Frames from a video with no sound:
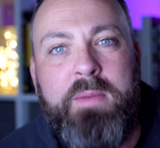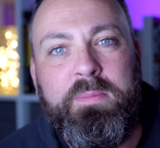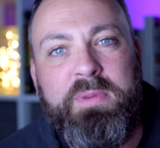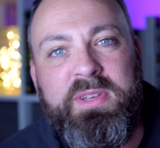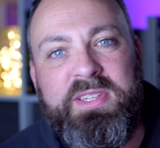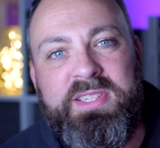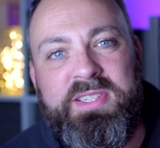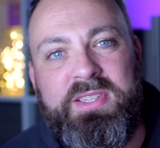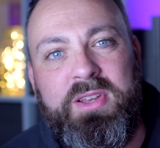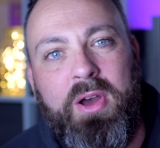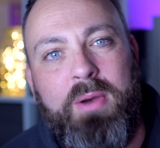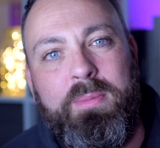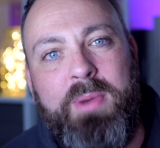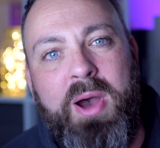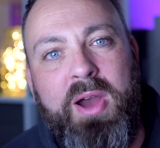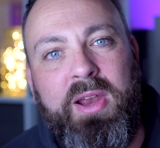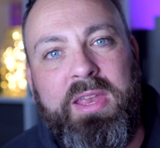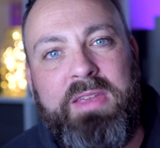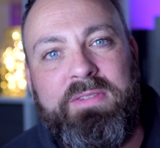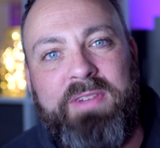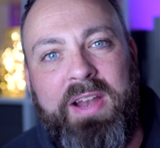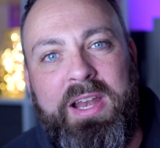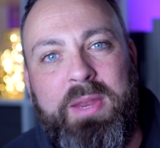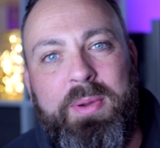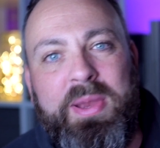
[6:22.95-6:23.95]
But stock
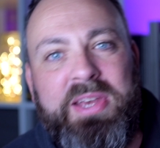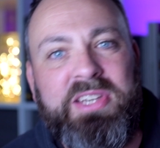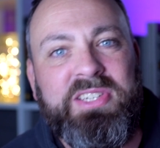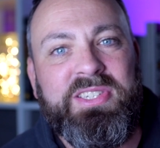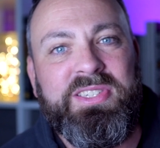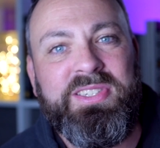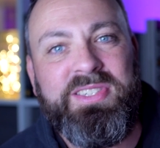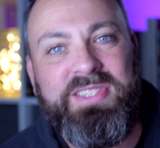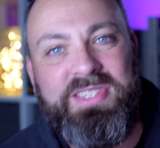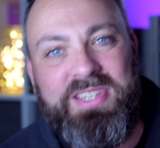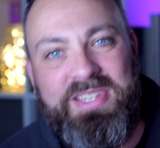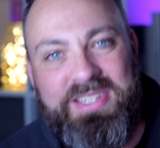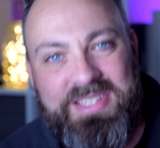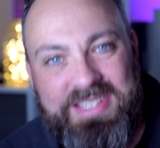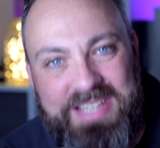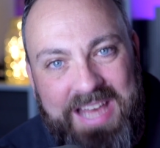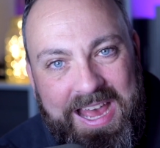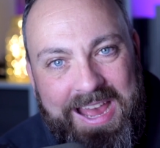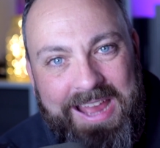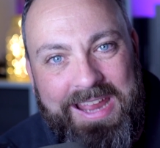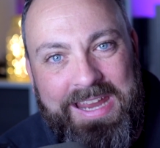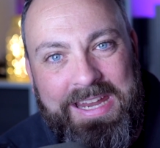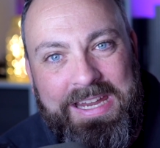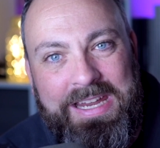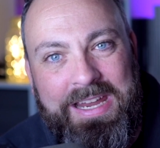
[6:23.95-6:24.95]
market valuations
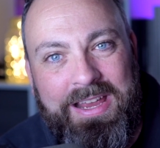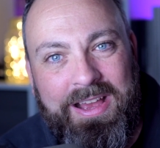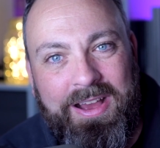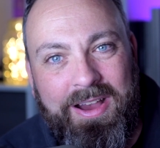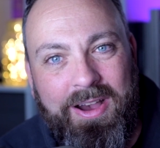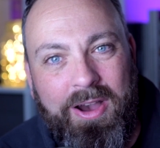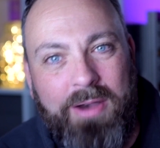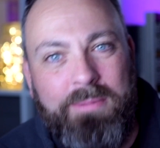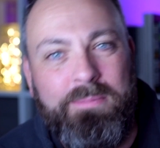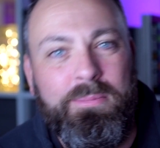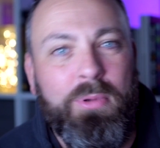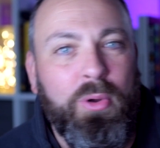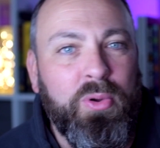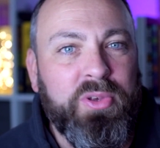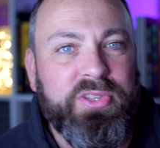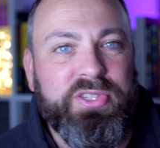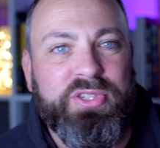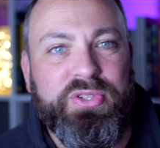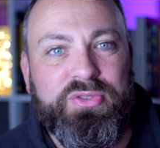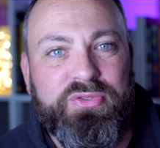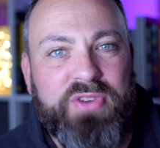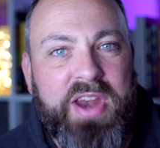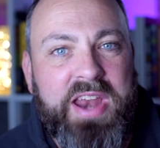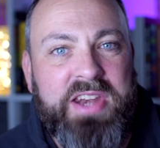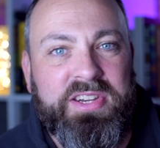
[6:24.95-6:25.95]
today are more
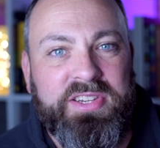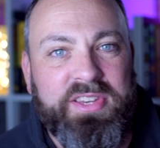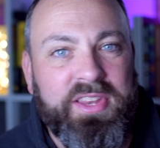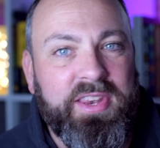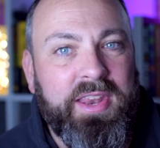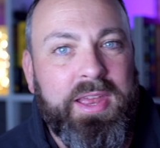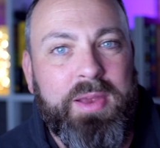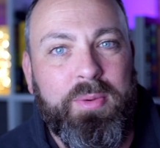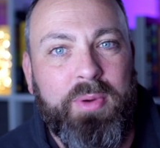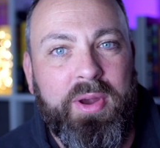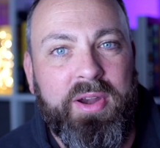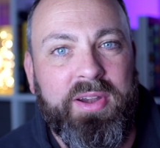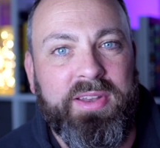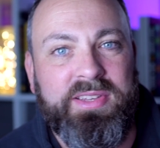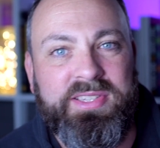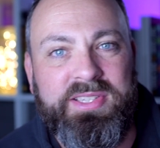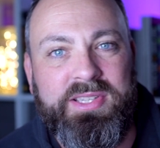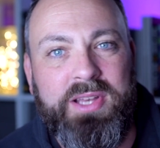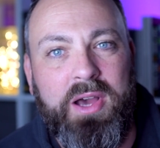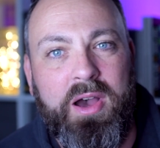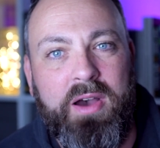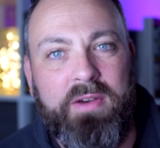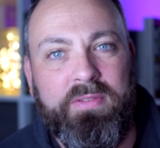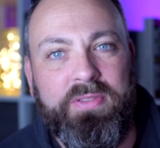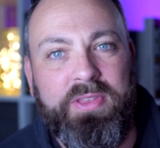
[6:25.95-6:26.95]
stretched than they were at the
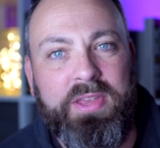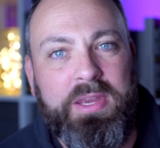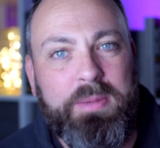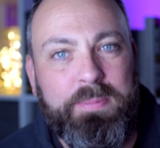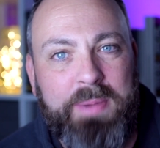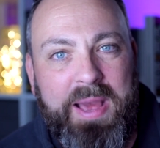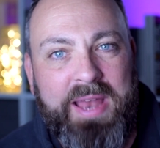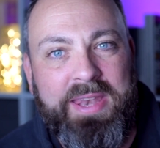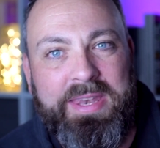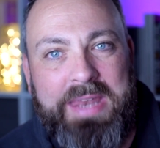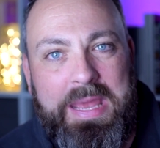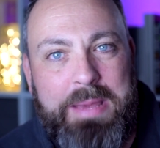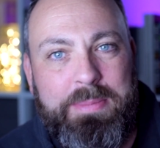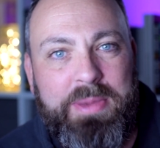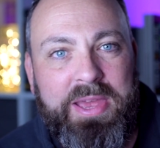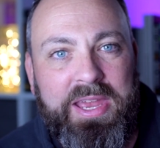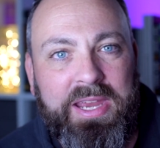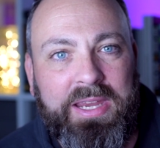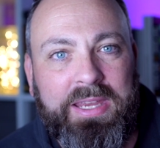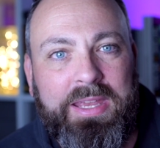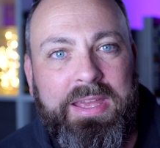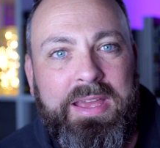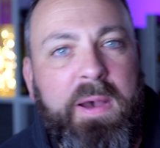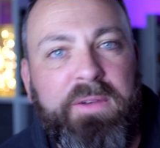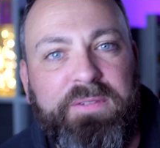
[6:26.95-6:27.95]
start of the
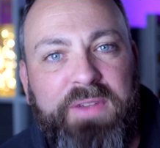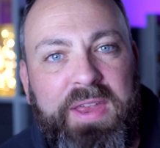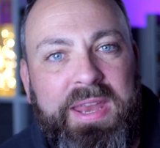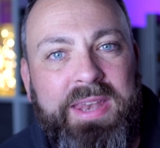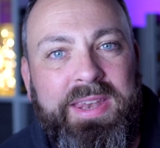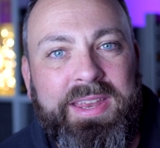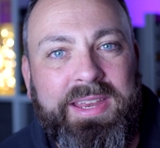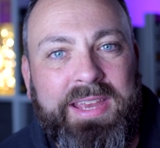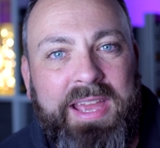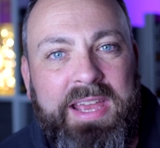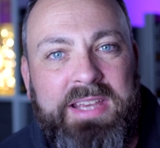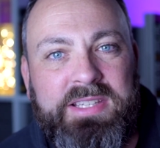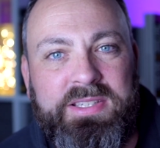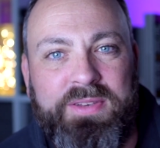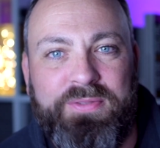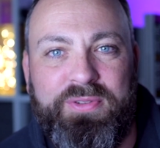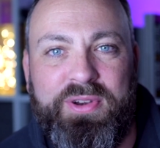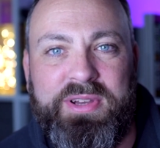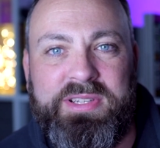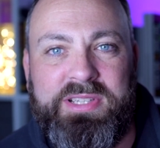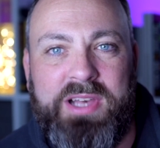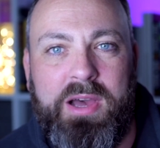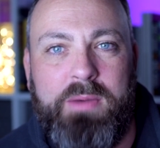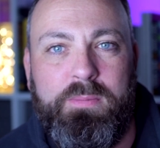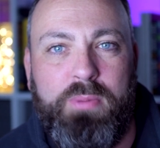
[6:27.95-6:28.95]
pandemic. The Buffett indicator,
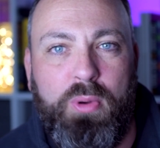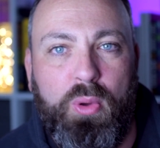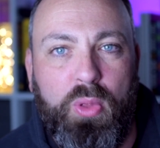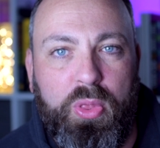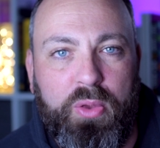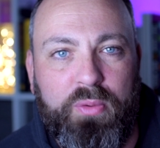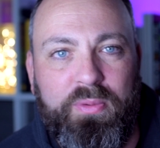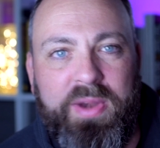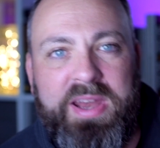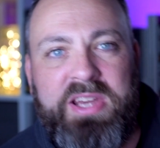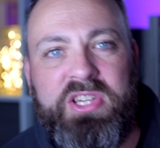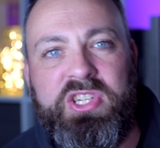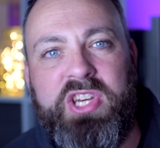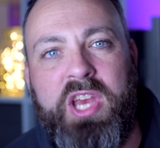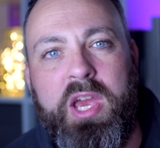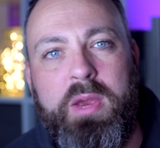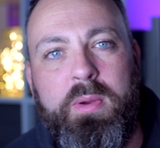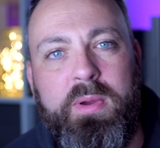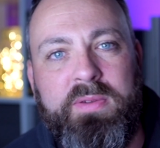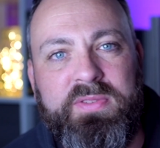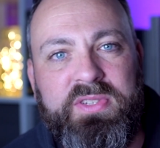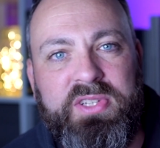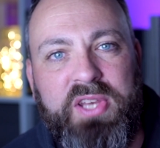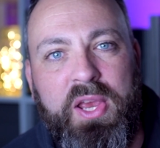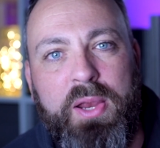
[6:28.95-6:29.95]
for example, the ratio
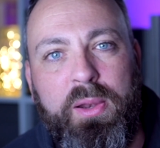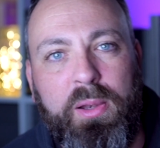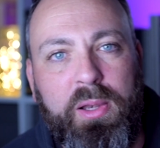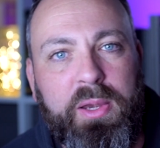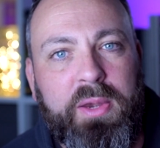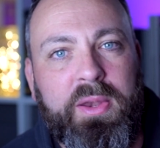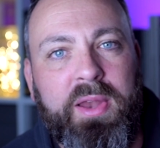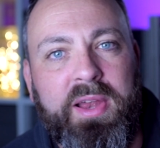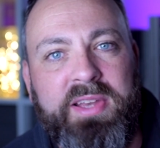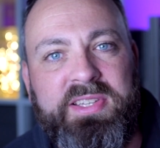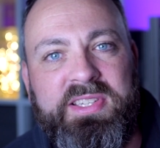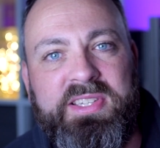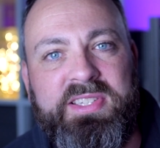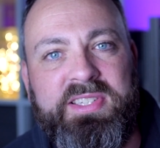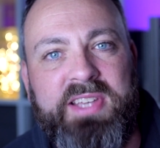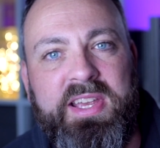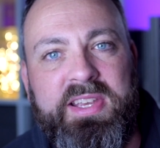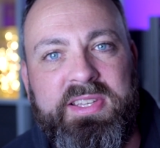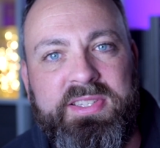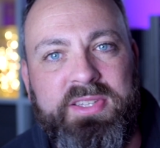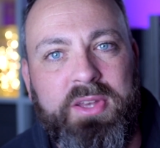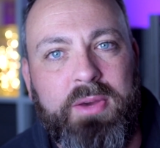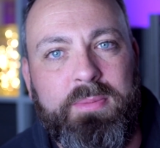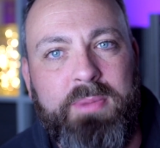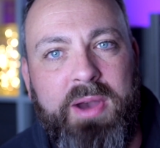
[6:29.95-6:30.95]
of total United
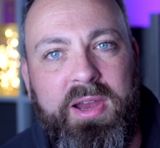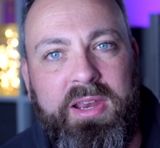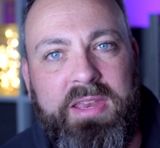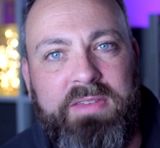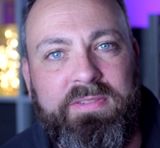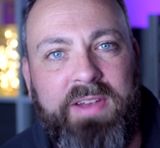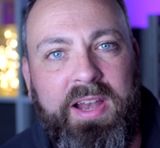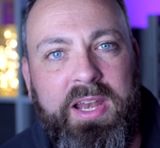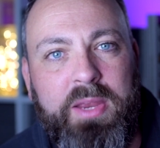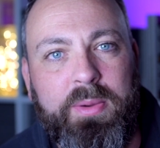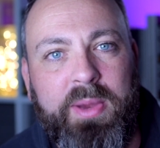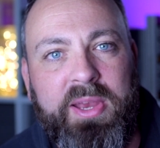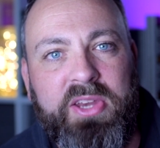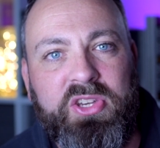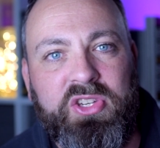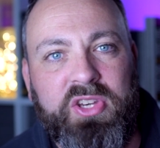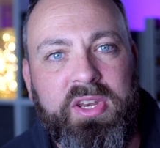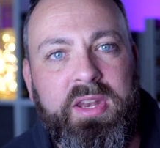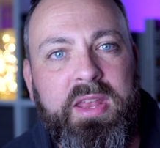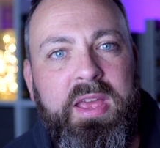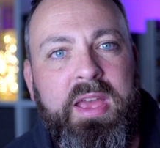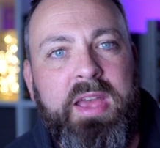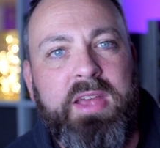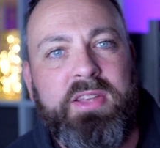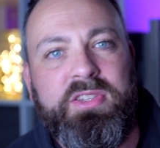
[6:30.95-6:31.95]
States stock market
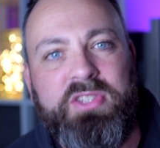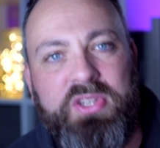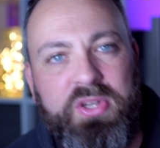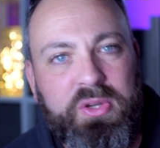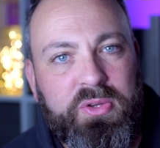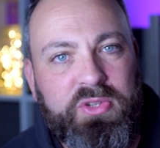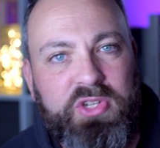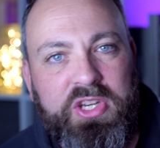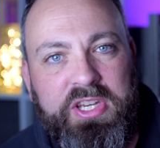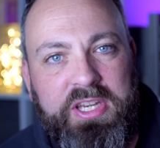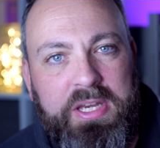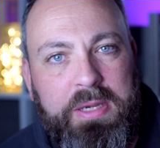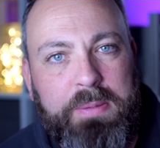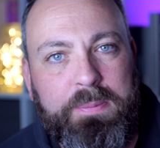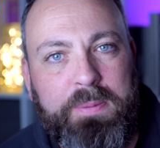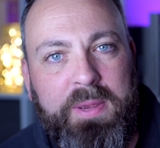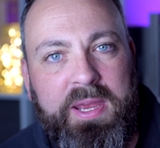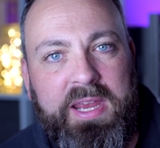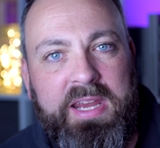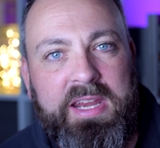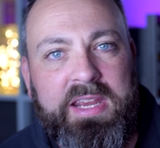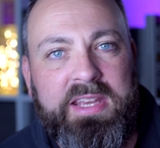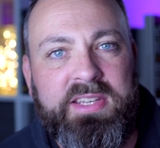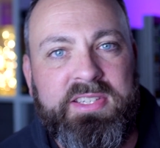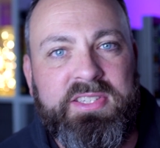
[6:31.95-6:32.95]
valuation to
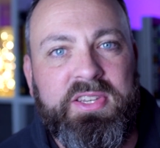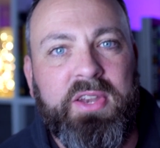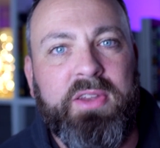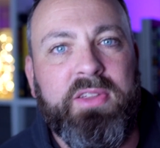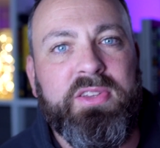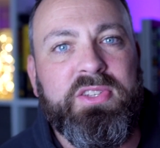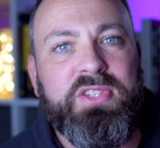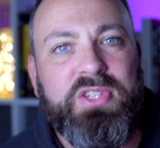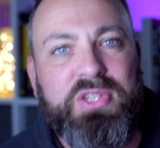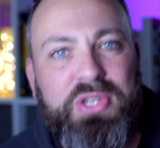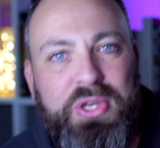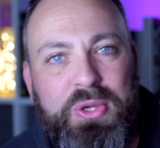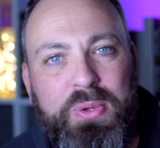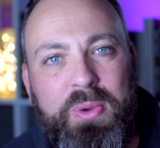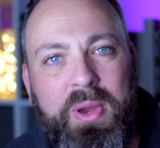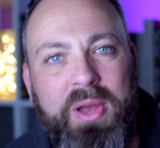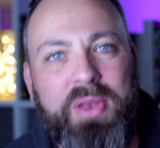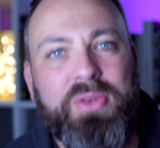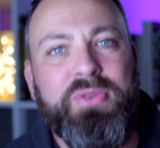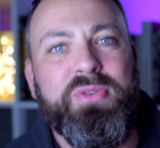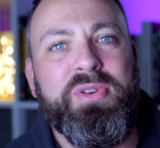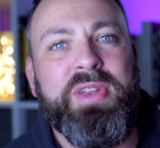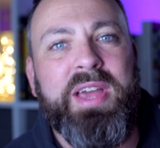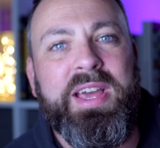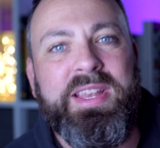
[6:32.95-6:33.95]
GDP, it stood at
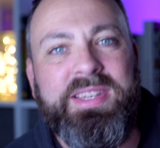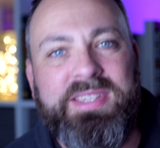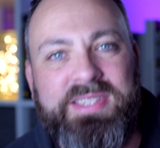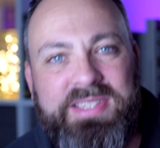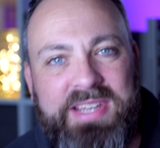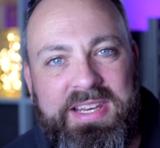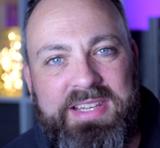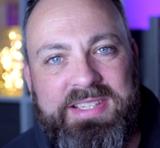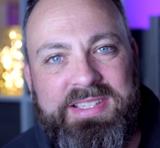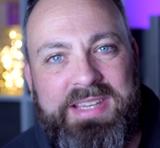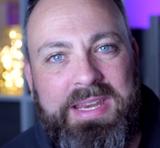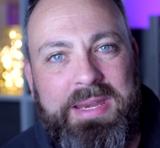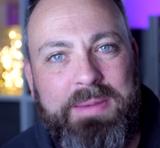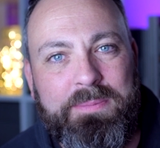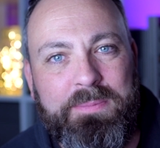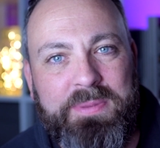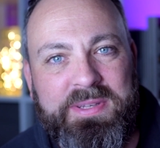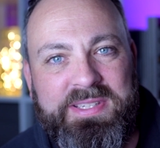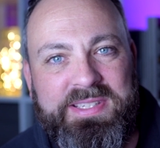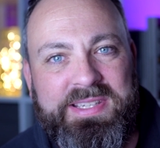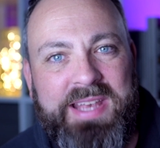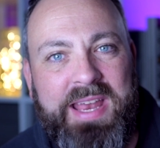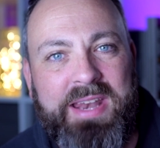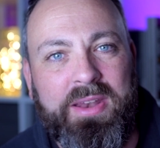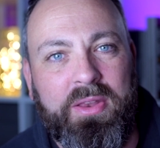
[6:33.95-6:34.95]

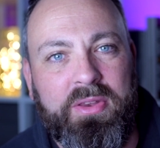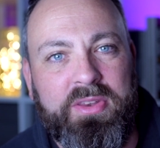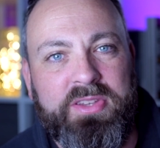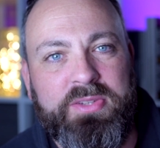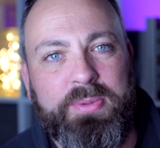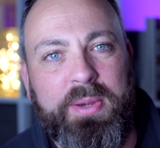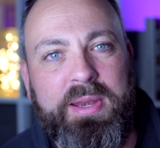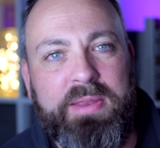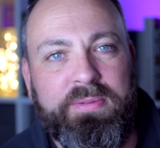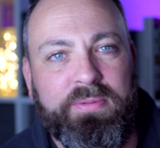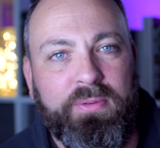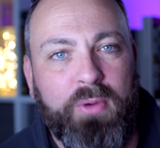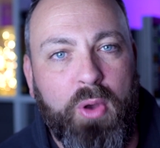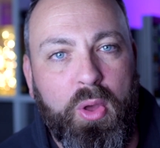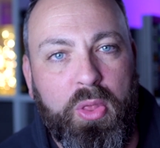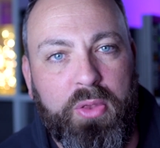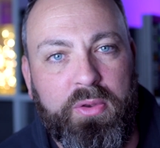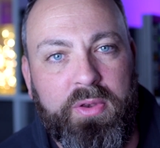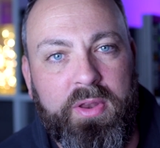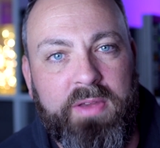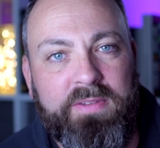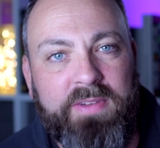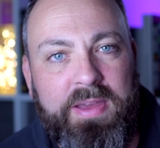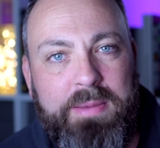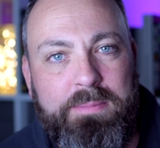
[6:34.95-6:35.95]
216% on the 24th
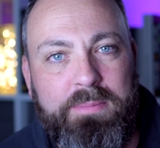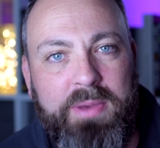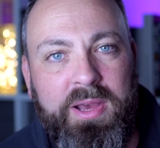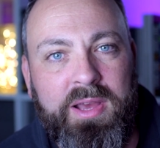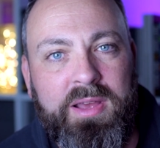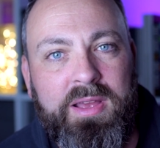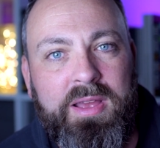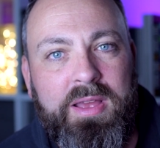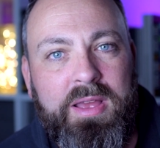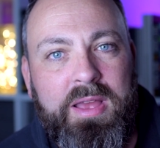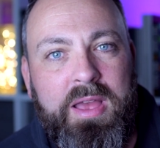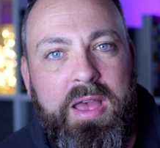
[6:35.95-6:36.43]
of November.